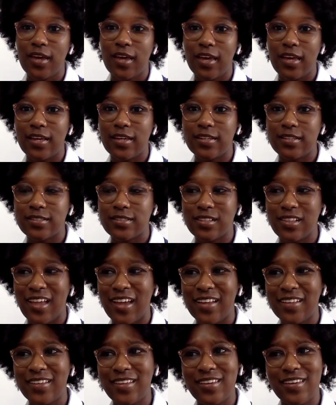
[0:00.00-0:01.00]
is
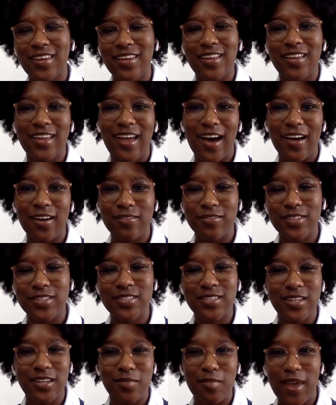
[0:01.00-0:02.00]
likely getting out of the
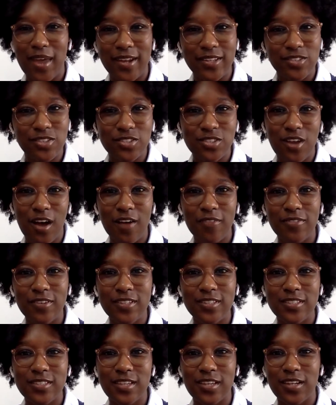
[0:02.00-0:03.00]
city manager's
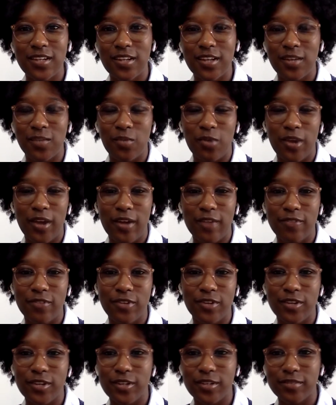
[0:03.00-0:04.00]
office in
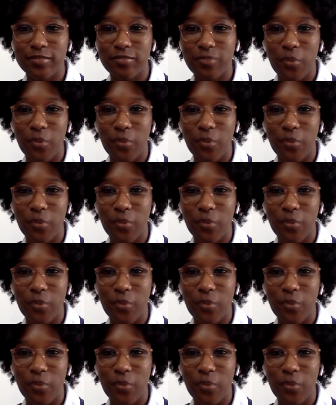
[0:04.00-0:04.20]
whatever